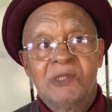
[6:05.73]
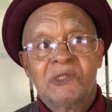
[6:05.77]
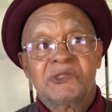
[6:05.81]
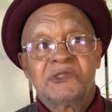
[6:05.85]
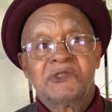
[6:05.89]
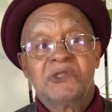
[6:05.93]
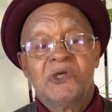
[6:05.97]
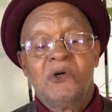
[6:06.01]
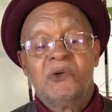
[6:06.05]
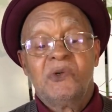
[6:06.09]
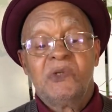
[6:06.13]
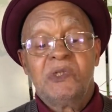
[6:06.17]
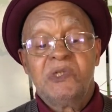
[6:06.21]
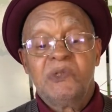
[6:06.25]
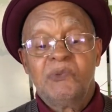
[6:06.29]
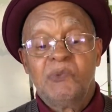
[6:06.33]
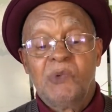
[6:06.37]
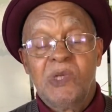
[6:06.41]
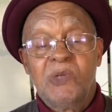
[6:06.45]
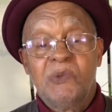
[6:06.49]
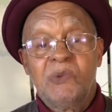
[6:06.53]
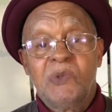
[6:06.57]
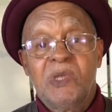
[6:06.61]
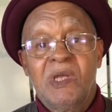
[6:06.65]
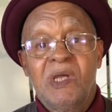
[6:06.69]
So
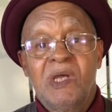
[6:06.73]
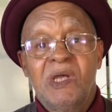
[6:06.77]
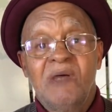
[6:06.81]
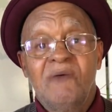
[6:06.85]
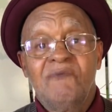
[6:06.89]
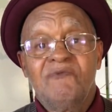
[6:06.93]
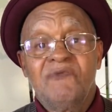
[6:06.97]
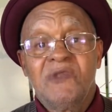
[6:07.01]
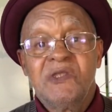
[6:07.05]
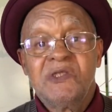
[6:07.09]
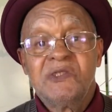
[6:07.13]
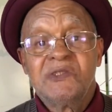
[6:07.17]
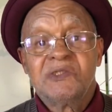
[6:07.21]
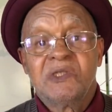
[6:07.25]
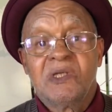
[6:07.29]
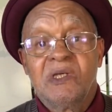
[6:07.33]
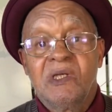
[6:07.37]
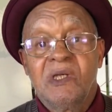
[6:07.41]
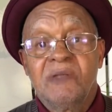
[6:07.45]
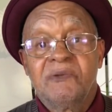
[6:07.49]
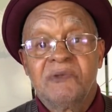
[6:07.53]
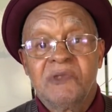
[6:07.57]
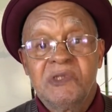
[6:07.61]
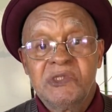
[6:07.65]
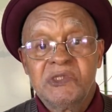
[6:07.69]
anyway, we have
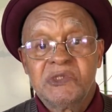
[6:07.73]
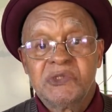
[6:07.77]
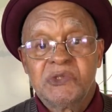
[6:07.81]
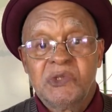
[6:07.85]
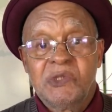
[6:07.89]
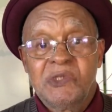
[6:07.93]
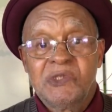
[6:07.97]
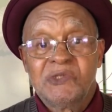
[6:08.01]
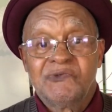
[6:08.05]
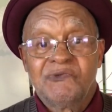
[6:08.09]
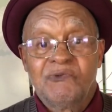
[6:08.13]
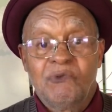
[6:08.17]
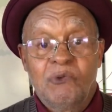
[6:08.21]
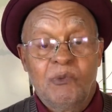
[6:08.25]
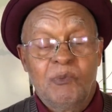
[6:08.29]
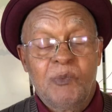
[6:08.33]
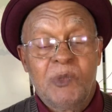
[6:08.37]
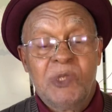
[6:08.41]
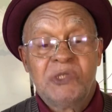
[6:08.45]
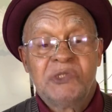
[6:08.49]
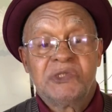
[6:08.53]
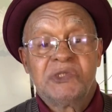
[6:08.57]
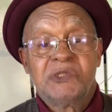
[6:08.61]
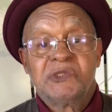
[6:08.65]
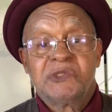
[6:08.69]
these
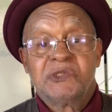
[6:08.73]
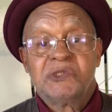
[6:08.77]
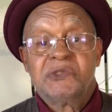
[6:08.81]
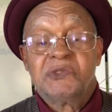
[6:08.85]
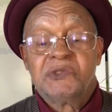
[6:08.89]
transformations